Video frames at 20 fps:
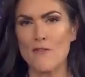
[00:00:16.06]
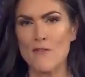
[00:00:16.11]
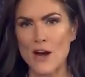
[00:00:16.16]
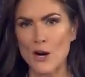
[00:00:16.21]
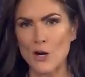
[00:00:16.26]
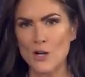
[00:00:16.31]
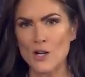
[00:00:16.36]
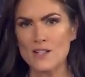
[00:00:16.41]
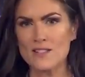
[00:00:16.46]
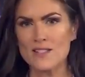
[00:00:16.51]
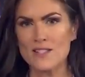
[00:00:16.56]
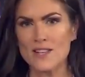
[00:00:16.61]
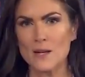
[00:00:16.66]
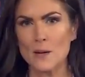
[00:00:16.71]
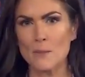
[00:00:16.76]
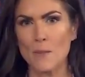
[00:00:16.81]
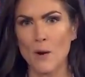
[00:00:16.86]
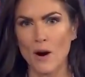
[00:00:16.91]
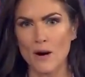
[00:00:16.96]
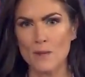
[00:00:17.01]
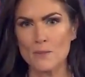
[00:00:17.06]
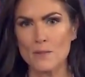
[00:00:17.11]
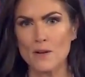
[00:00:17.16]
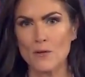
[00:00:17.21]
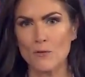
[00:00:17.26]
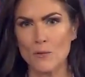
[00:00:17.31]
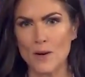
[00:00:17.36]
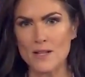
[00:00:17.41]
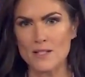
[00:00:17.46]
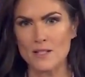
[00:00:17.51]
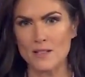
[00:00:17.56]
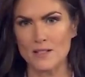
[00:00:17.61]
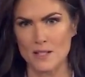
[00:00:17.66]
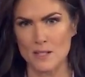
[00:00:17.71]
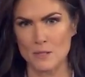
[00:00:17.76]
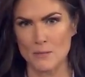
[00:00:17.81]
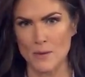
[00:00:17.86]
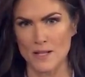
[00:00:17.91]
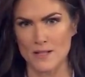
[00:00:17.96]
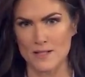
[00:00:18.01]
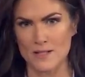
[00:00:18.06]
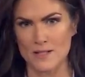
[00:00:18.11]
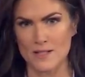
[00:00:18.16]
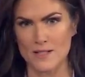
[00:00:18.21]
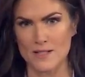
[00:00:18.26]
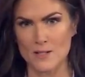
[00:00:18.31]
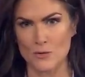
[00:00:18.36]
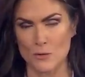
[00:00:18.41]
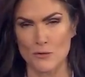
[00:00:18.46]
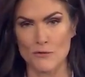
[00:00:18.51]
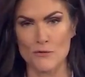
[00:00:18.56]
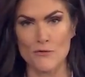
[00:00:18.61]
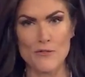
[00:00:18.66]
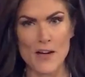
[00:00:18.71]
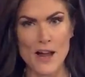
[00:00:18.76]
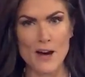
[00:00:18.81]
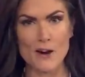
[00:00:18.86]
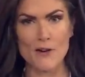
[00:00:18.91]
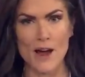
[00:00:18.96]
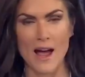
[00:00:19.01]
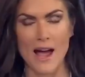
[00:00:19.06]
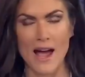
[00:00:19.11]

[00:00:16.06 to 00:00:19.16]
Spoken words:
Fairness in Apartment Rental Expenses, or FAIR